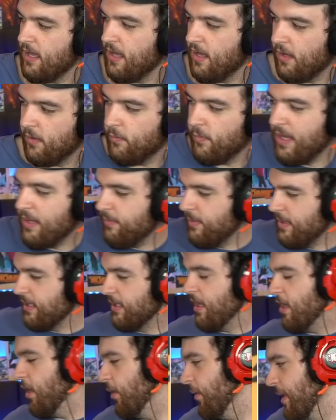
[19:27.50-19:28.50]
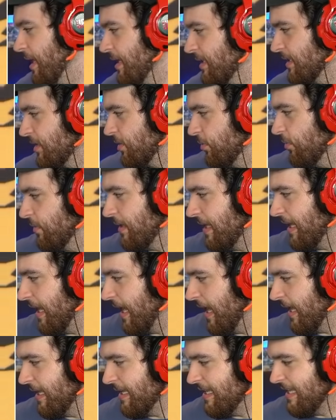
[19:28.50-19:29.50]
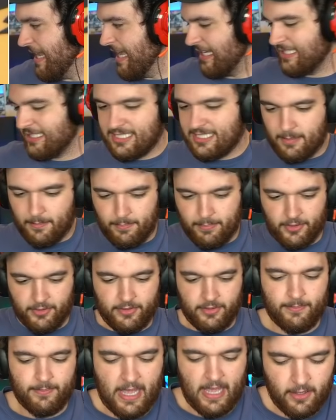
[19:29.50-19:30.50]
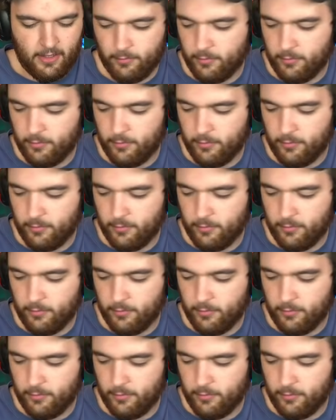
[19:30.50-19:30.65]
Away we go into the next build and battle.